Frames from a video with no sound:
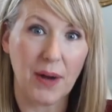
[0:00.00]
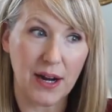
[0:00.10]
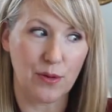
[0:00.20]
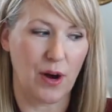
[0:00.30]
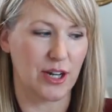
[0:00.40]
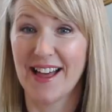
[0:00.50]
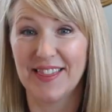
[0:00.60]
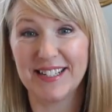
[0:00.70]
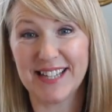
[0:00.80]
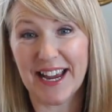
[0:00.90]
body wash.
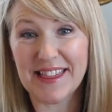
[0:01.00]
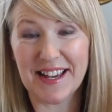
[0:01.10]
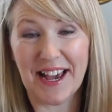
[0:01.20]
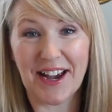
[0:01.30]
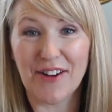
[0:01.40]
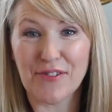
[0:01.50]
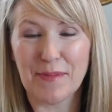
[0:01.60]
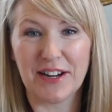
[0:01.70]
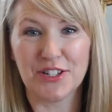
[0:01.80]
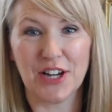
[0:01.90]
The second thing I got for
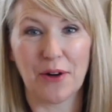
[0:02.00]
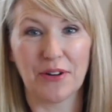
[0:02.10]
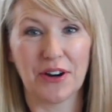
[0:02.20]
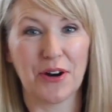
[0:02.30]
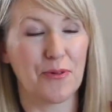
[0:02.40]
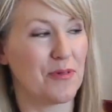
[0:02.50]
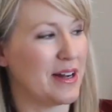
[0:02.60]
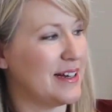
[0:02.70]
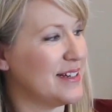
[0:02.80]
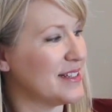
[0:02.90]
my shower
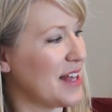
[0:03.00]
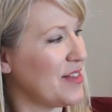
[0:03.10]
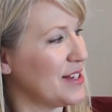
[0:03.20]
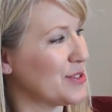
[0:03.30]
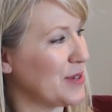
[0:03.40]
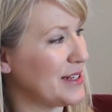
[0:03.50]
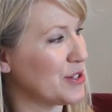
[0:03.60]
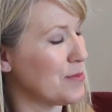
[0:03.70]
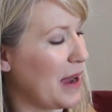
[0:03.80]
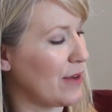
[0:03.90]
was this
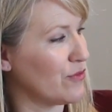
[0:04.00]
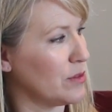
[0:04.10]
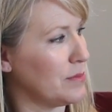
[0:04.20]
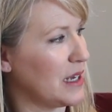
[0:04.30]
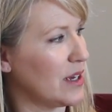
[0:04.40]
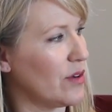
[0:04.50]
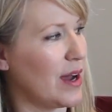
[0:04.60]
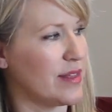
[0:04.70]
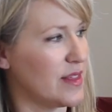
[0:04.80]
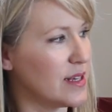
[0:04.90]
razor by Flamingo.
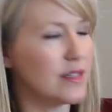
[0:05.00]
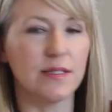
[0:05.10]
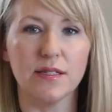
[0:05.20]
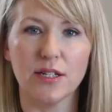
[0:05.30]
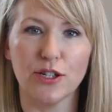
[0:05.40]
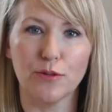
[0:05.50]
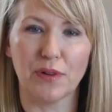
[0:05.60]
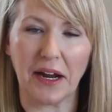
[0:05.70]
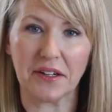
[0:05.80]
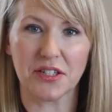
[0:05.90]
I think this is a new
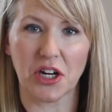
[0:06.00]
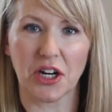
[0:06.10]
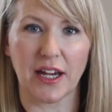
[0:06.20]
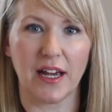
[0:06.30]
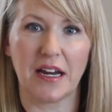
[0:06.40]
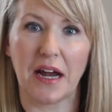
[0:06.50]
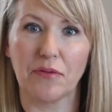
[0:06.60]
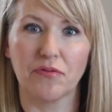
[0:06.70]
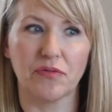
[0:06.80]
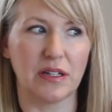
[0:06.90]
brand to Target and I
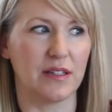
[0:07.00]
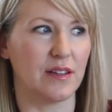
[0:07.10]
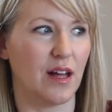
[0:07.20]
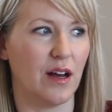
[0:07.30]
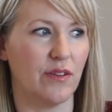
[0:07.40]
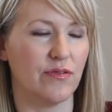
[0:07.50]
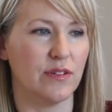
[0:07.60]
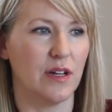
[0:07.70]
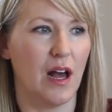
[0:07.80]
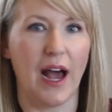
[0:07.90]
really love,
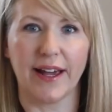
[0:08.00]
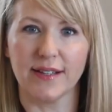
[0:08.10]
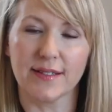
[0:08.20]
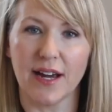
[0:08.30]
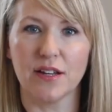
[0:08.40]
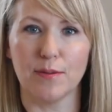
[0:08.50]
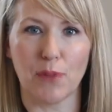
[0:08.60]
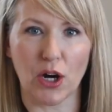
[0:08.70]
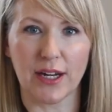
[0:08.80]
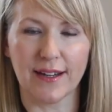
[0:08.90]
I guess kind of the
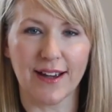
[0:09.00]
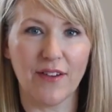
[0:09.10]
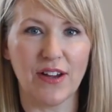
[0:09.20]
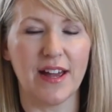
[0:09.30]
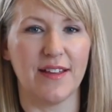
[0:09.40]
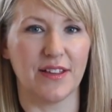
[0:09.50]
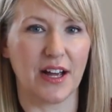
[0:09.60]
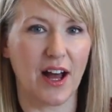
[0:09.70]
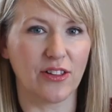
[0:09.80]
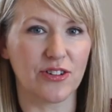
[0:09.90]
marketing of it and the
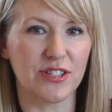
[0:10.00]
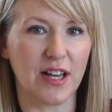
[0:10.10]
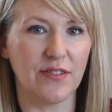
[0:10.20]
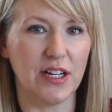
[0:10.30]
colors of